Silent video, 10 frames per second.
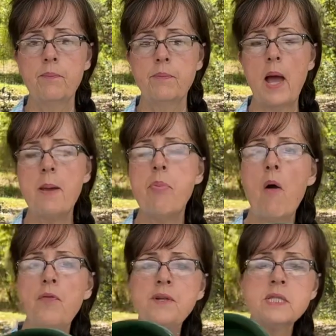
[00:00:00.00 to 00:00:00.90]
I
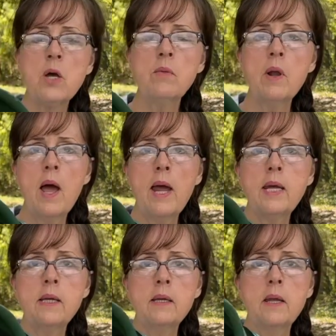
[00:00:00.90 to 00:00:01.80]
bought this
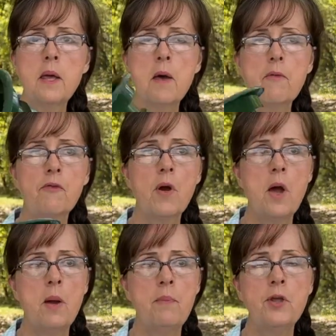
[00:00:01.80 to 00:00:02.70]
online
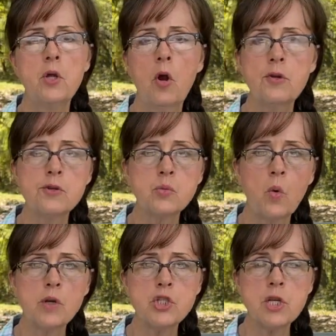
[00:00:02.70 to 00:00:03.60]
from the Gardener's
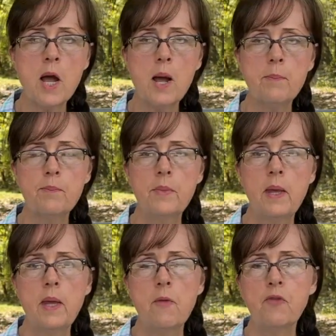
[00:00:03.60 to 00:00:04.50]
Workshop
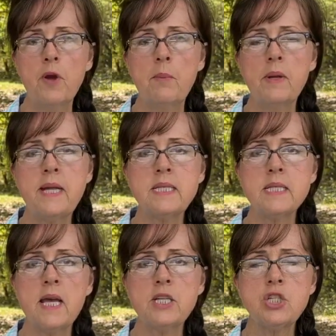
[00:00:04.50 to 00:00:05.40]
from
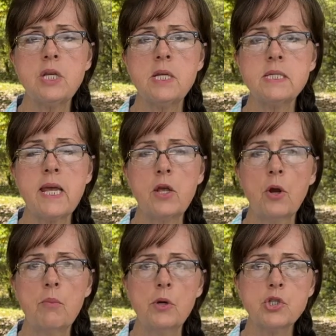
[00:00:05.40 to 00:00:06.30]
Lisa. She is a
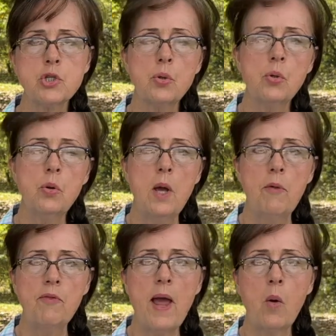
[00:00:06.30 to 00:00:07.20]
commercial
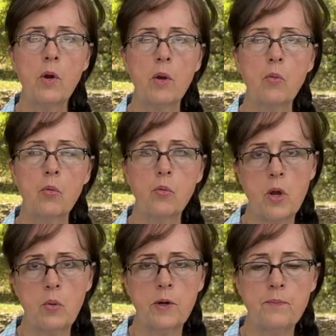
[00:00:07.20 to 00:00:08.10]
flower
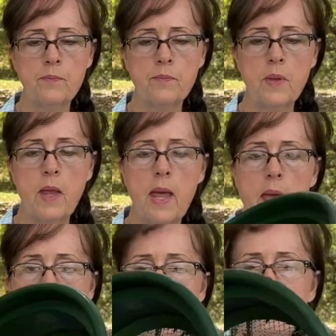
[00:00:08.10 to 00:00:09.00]
grower.
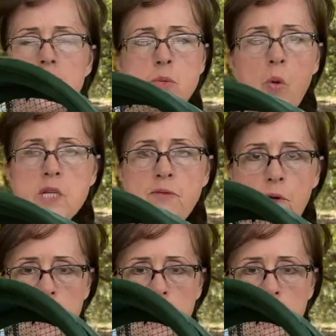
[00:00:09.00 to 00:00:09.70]
This works very